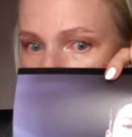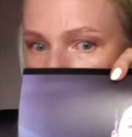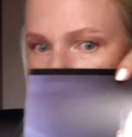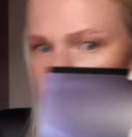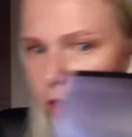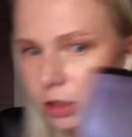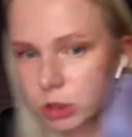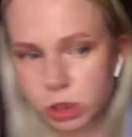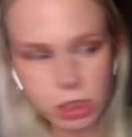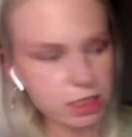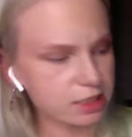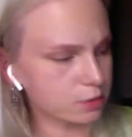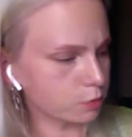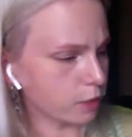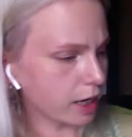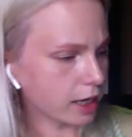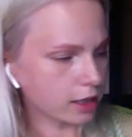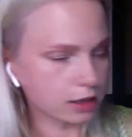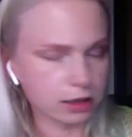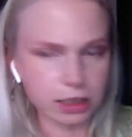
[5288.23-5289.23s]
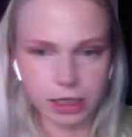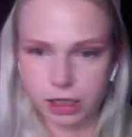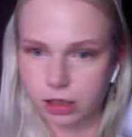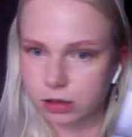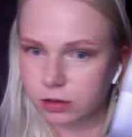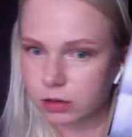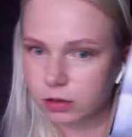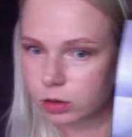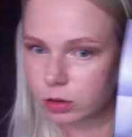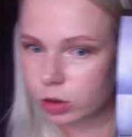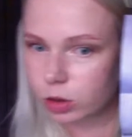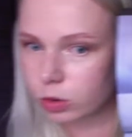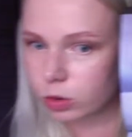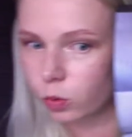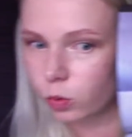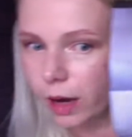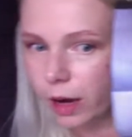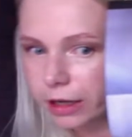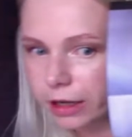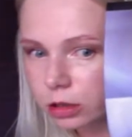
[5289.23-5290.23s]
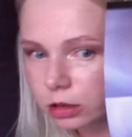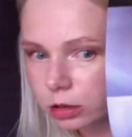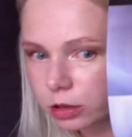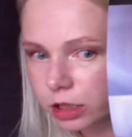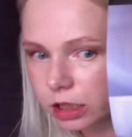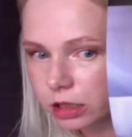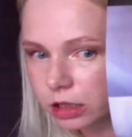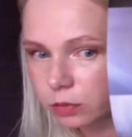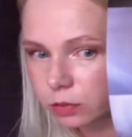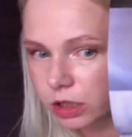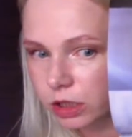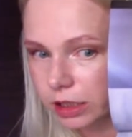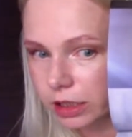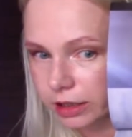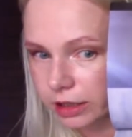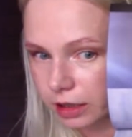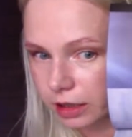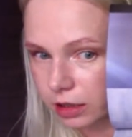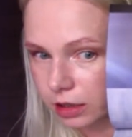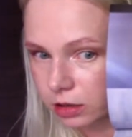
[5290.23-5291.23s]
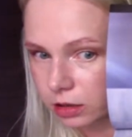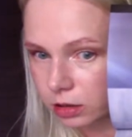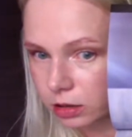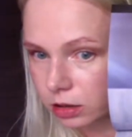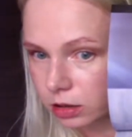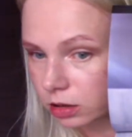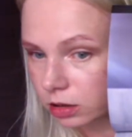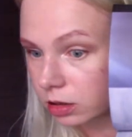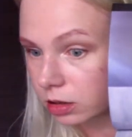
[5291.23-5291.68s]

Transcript: I mean, we just met. Like, why are you looking at me like that?